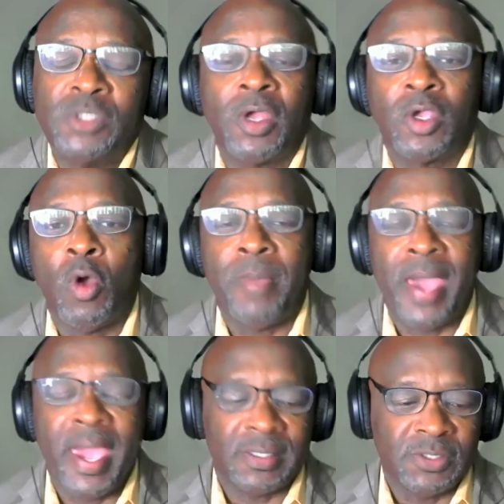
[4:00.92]
start going
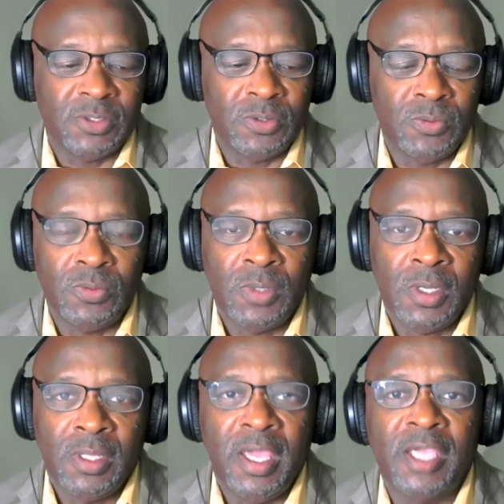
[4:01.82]
back to
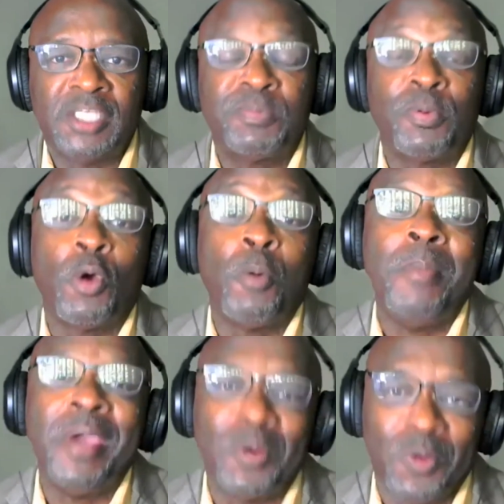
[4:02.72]

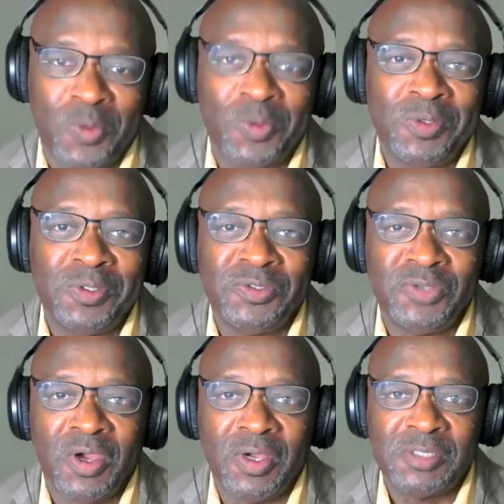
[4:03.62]
experimental
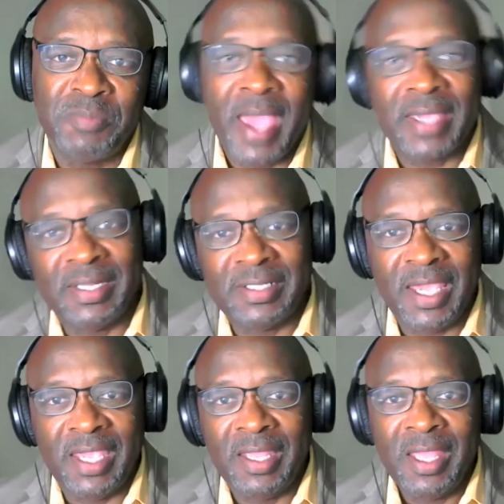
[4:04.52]
drugs back in the
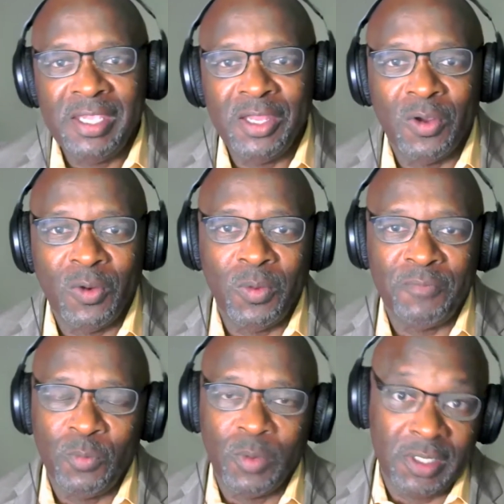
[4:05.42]
day,
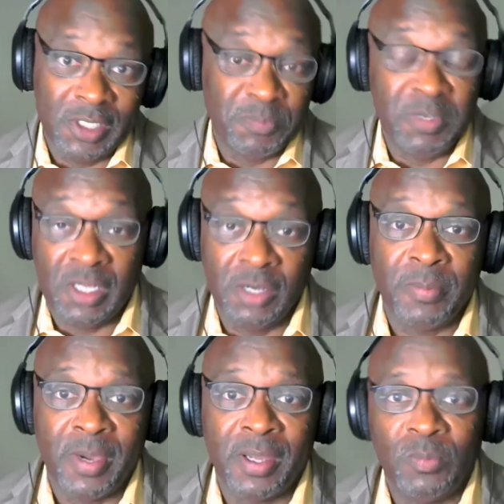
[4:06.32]
if we want to just be clear
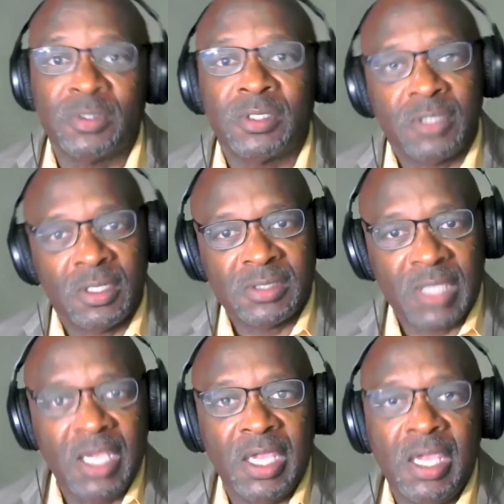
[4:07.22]
about it, with the
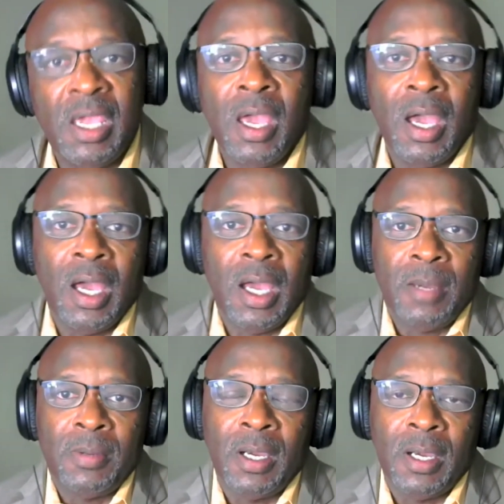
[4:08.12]
Tuskegee
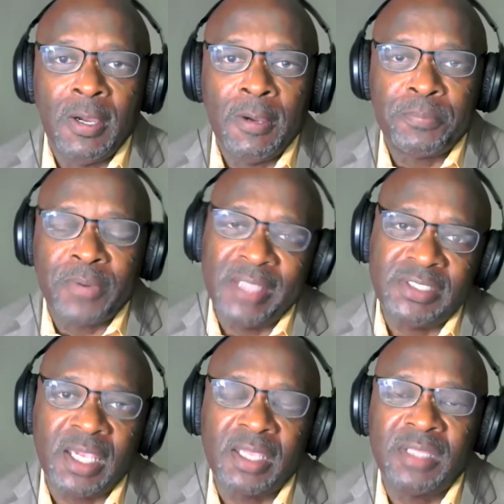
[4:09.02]

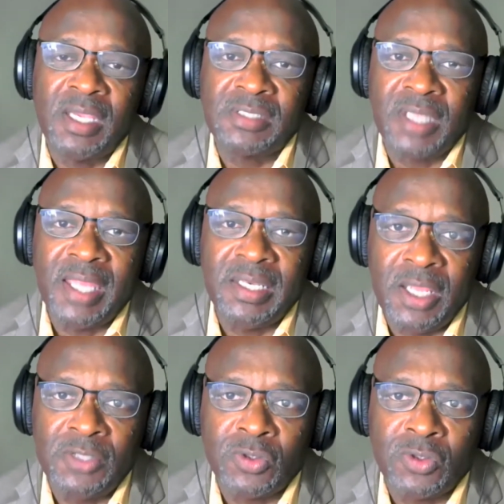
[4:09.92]
project and things of that
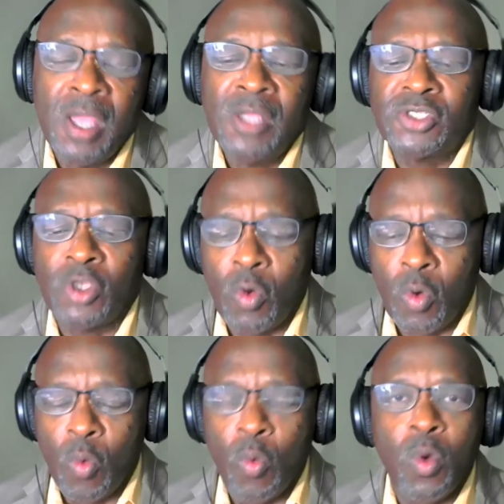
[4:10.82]
nature. So
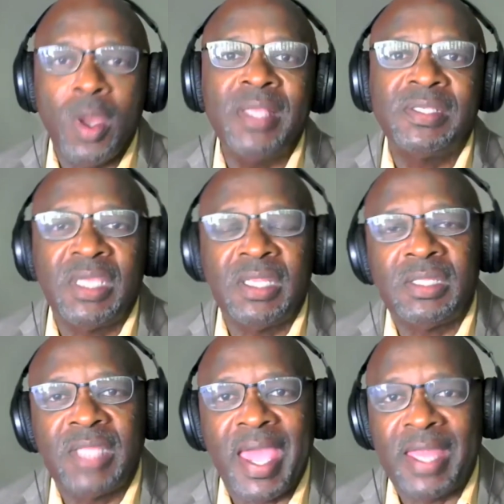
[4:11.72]
what is it
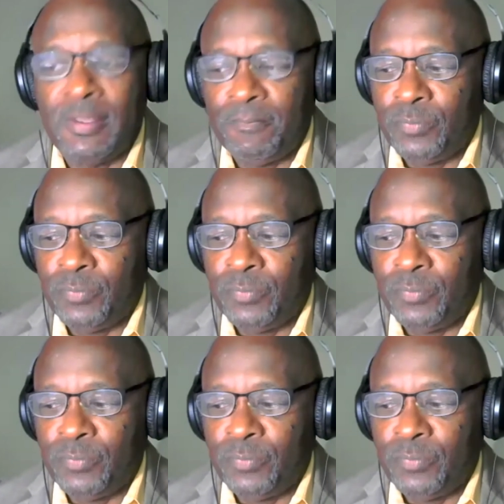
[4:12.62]
that